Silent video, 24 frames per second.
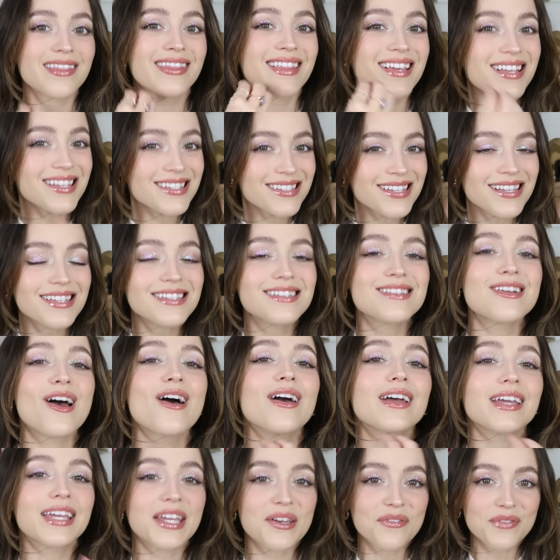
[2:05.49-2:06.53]
This is
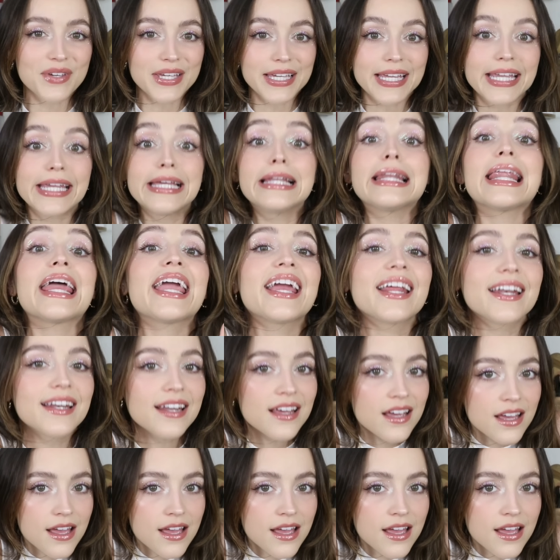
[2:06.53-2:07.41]
not giving Elain